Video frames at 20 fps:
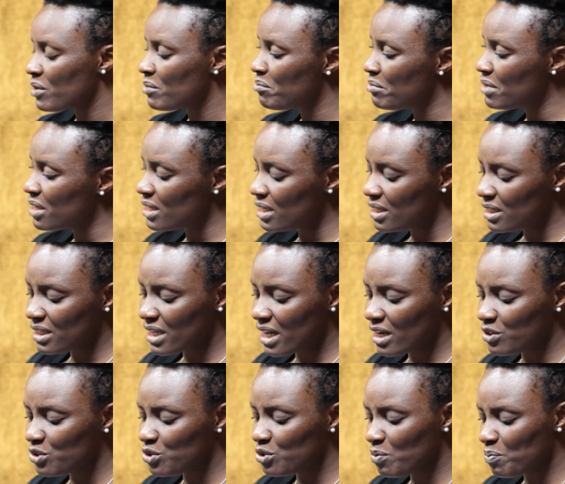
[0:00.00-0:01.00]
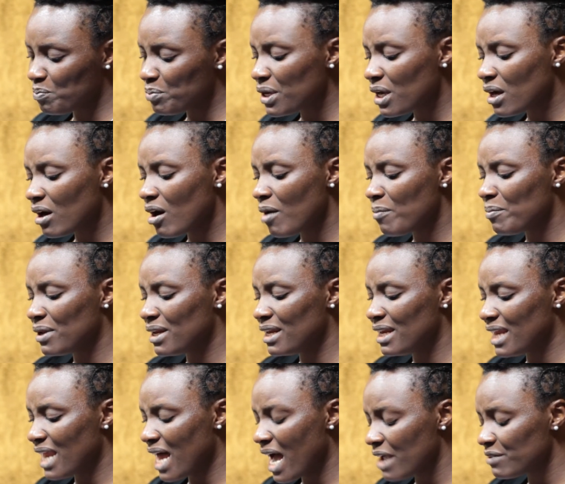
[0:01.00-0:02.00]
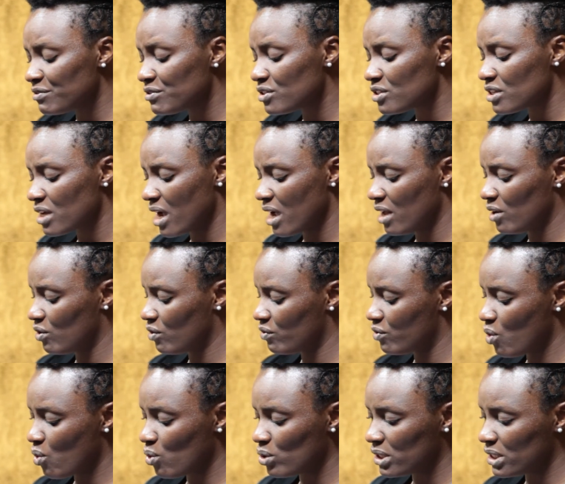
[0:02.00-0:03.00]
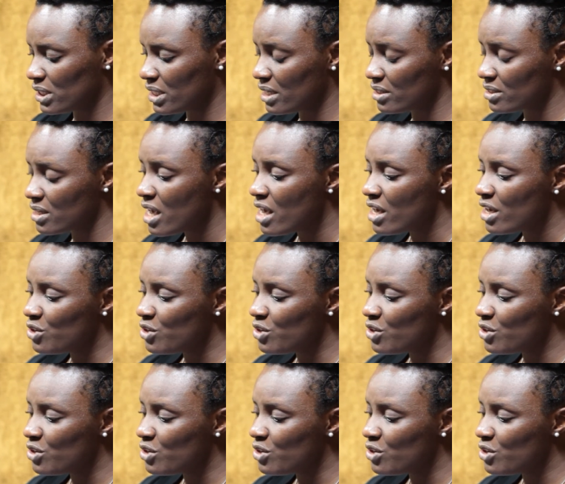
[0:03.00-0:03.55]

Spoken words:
meaning that you pick up a lifestyle of holiness.